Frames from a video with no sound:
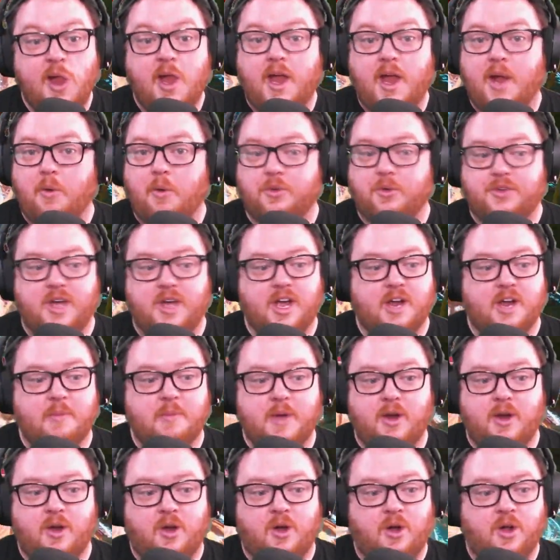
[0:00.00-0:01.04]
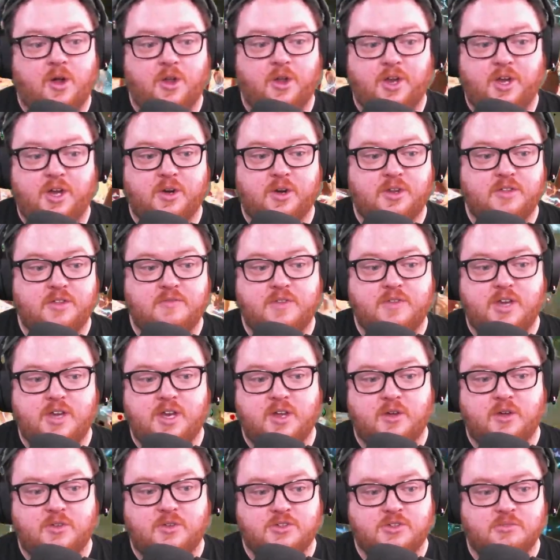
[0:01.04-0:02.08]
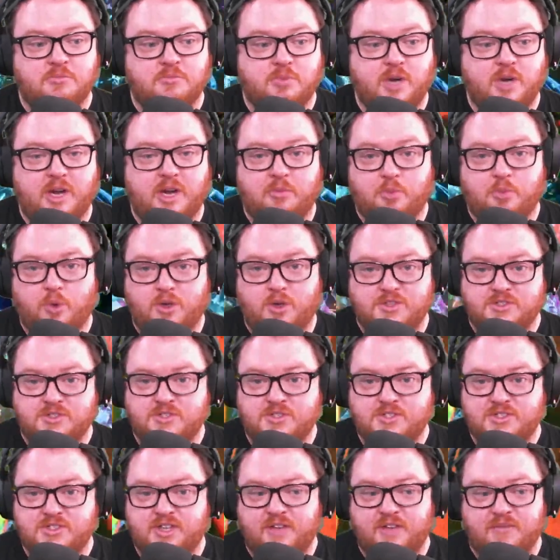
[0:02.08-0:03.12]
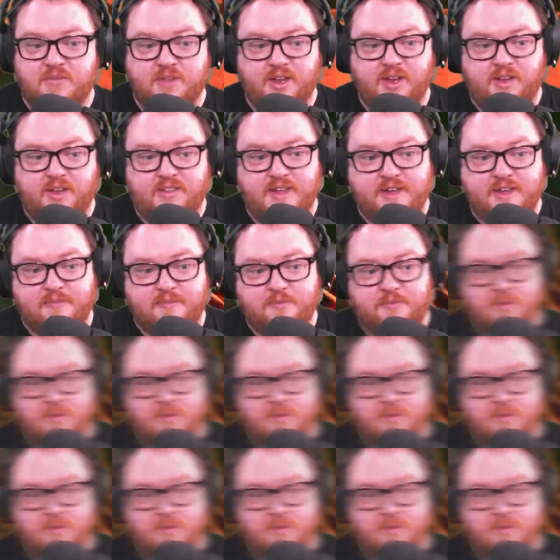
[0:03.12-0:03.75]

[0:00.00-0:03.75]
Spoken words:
And we'll talk about it all here in the video, some breakpoints and stuff like that for